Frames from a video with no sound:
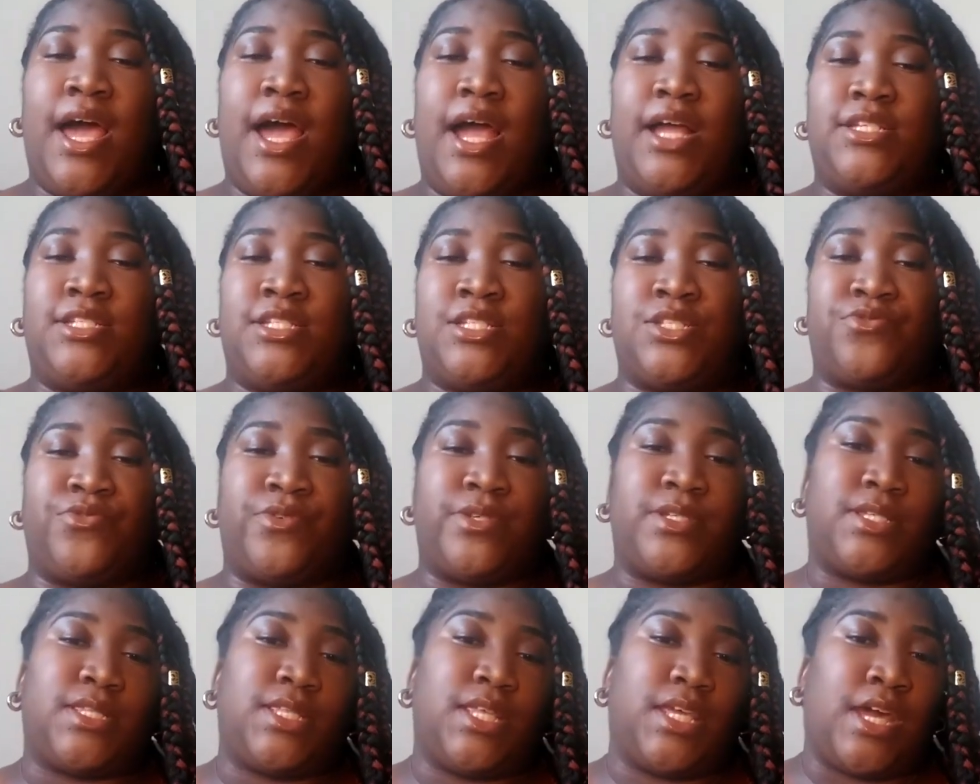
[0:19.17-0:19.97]
I just
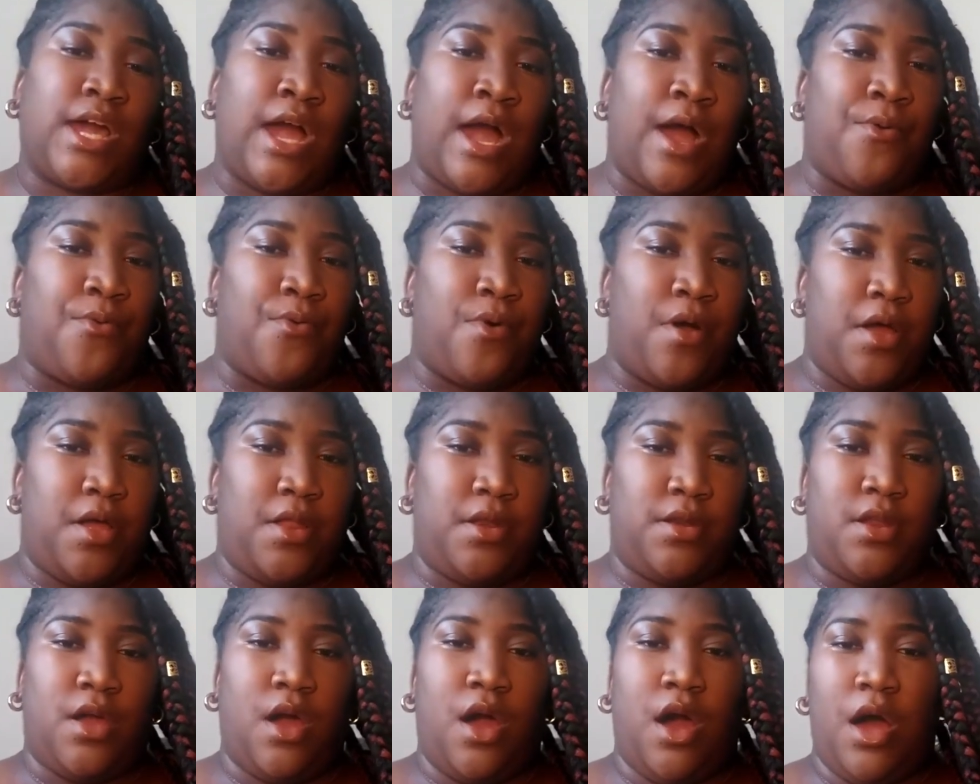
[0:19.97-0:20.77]
recently got
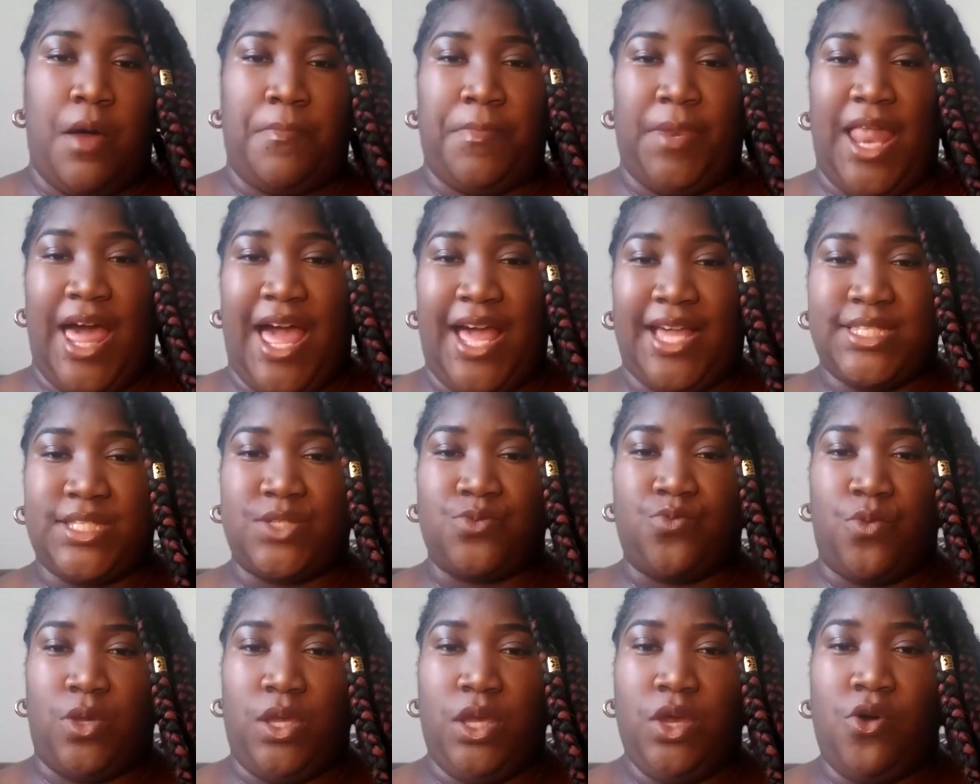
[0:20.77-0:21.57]
one
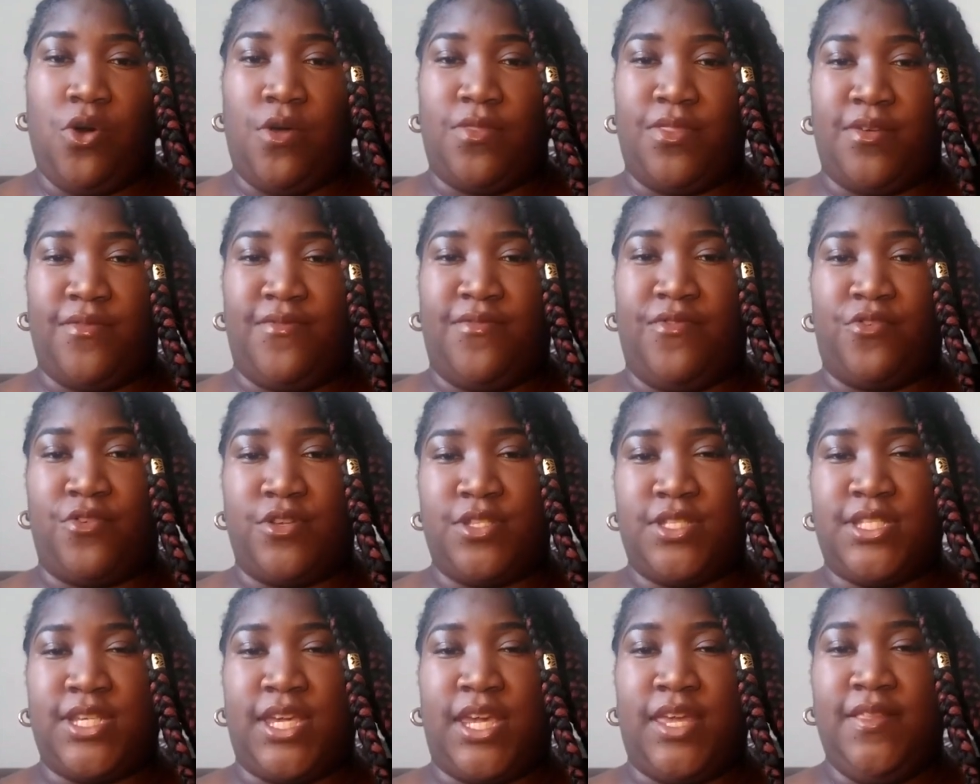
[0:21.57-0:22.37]
last week on the
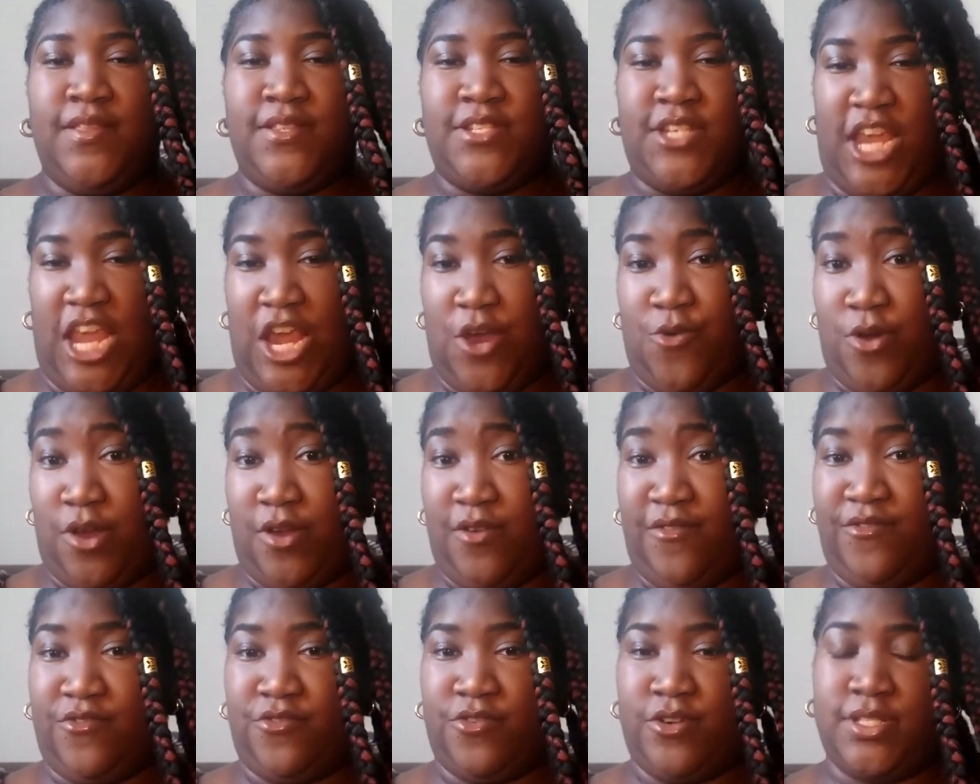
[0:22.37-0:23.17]
14th,
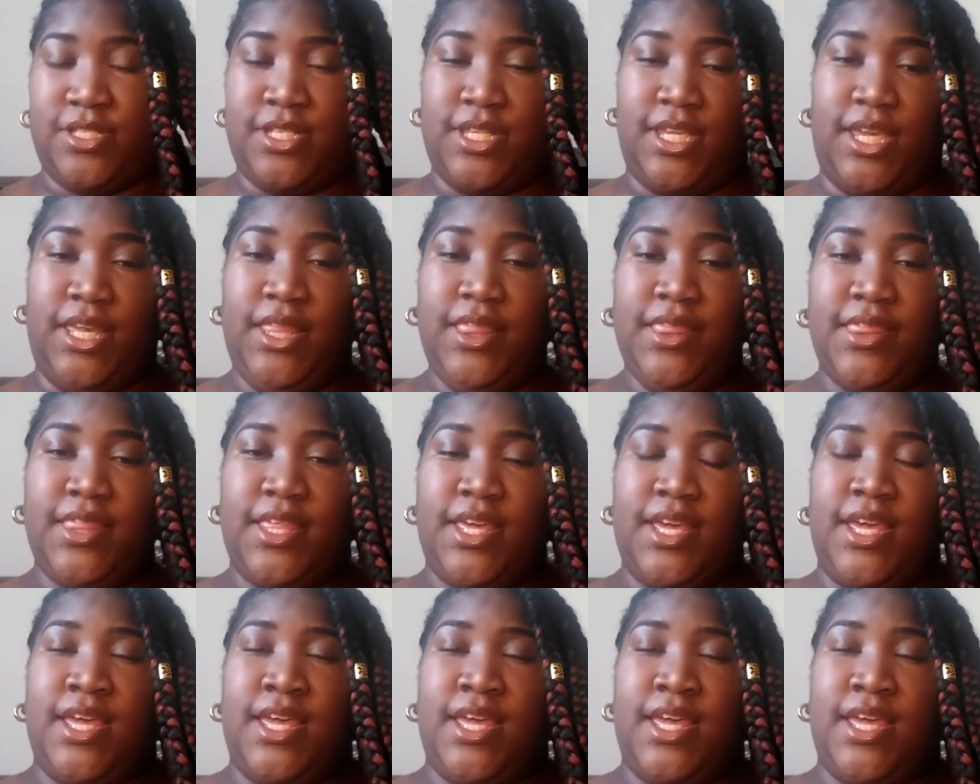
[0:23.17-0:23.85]
January 14th.